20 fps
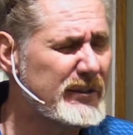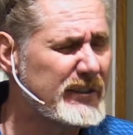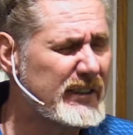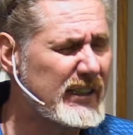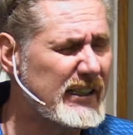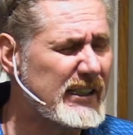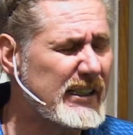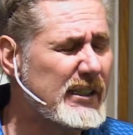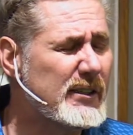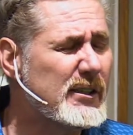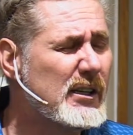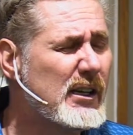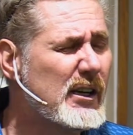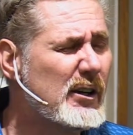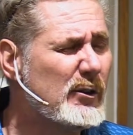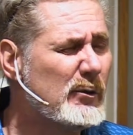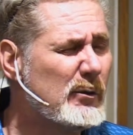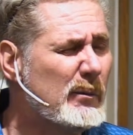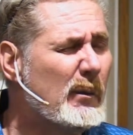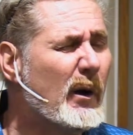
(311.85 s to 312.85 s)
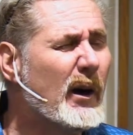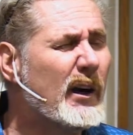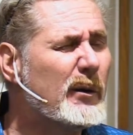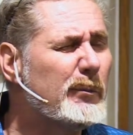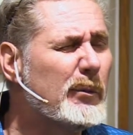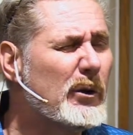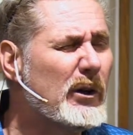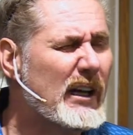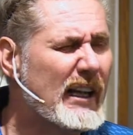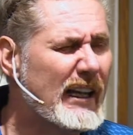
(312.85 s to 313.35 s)
to the
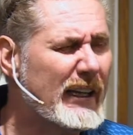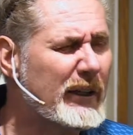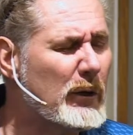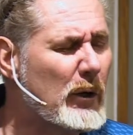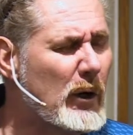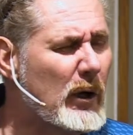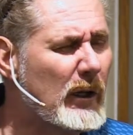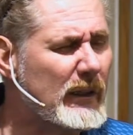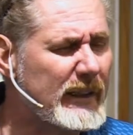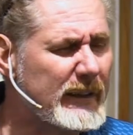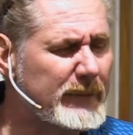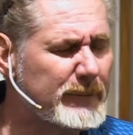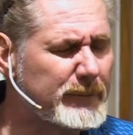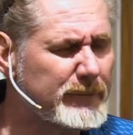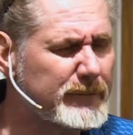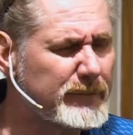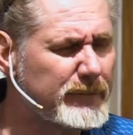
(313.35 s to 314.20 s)
remarkable high calling.